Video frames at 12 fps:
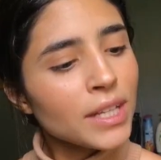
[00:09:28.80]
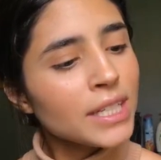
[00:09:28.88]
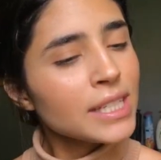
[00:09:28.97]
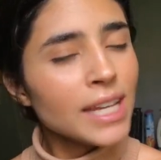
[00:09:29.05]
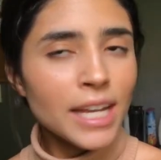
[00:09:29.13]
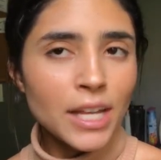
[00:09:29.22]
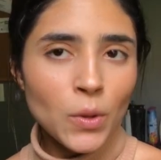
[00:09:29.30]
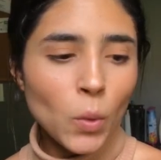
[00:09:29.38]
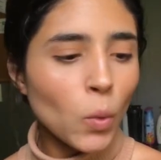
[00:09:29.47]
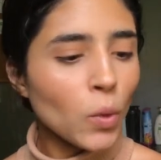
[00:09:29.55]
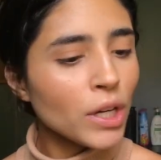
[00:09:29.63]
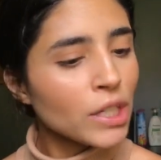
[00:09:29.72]
it's like an
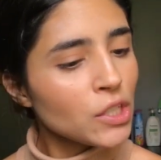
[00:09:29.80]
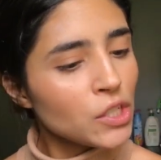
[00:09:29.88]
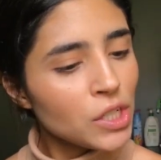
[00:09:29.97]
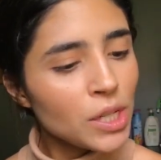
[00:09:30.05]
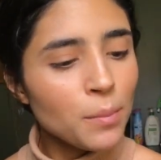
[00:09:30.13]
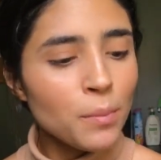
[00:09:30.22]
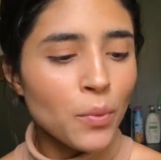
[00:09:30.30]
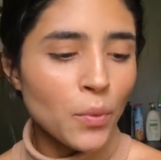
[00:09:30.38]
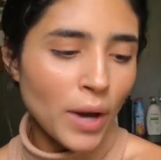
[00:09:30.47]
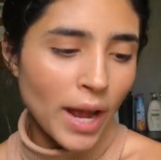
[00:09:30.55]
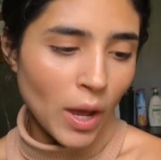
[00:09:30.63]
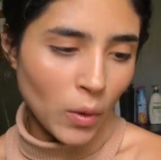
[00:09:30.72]
orangey
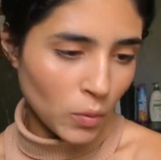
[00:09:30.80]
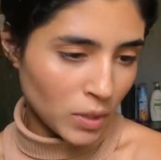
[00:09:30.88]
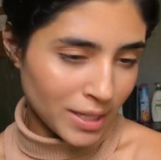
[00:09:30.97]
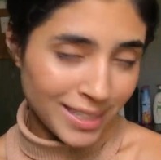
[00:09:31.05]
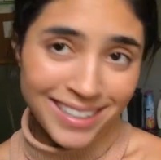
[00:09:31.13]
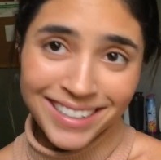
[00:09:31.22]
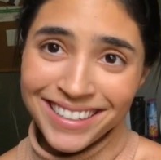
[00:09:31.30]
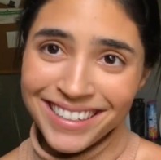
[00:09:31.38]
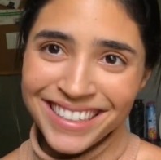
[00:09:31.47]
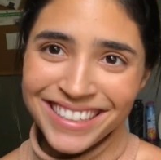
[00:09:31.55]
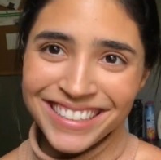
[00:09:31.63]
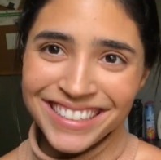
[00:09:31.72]
brown
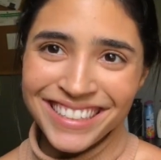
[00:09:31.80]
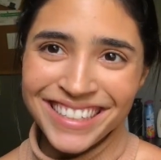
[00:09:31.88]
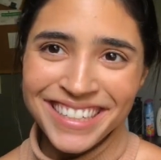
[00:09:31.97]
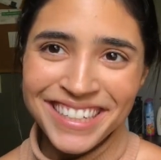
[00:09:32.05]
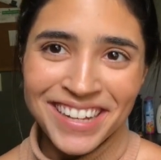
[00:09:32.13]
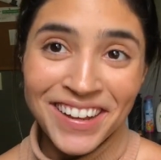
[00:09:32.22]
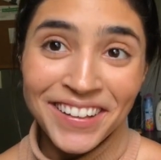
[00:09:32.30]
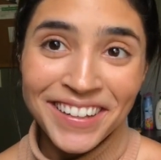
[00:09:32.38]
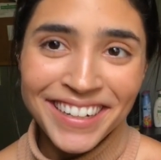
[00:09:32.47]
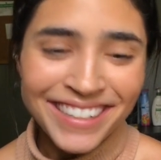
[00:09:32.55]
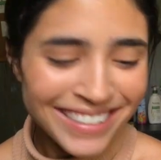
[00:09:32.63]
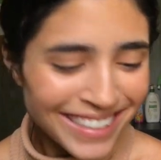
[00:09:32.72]

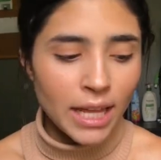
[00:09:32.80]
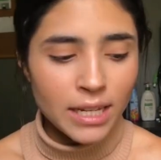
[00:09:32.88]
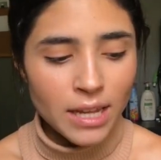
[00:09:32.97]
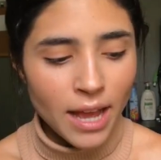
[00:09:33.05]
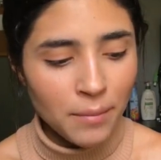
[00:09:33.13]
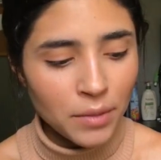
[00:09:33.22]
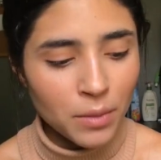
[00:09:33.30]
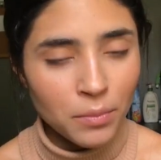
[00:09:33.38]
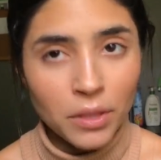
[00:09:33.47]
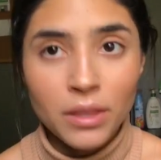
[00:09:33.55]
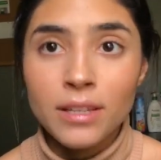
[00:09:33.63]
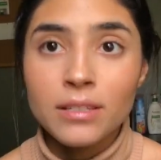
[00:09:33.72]
color, and I'm going to
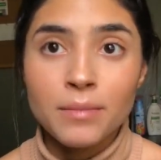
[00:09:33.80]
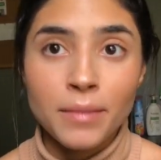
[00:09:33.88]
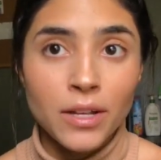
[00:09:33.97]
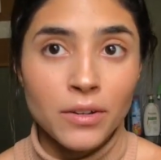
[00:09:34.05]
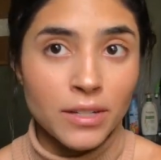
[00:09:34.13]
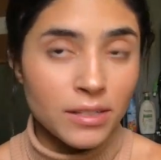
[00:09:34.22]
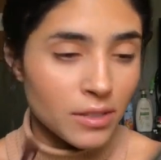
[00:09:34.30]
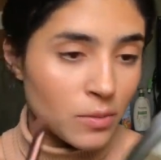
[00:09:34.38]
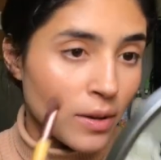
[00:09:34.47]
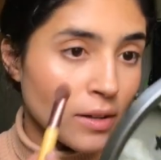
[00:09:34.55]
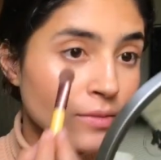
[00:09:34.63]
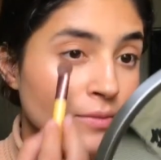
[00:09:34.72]
put this in my crease as
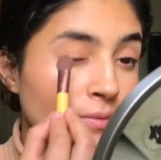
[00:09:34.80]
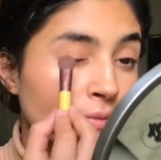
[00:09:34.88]
well.